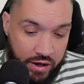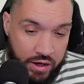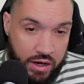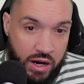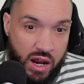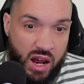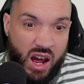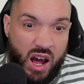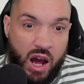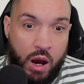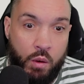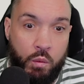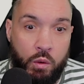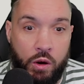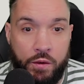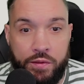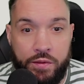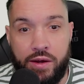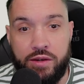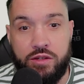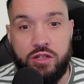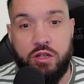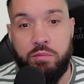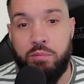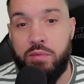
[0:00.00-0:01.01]
I want that to
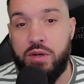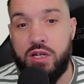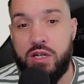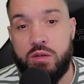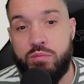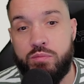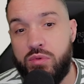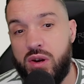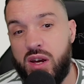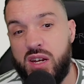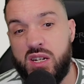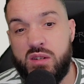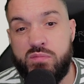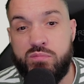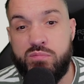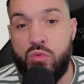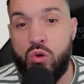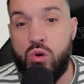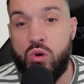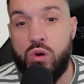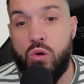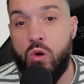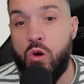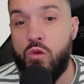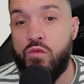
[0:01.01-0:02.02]
be expressed more
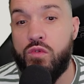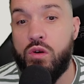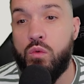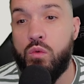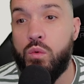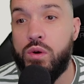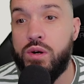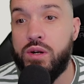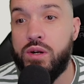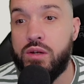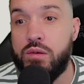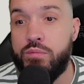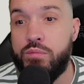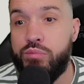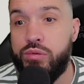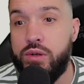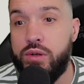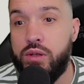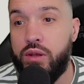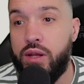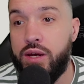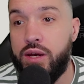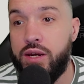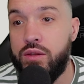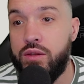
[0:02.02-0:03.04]
over one complete
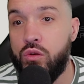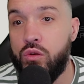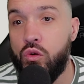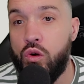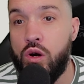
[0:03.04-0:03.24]
line though.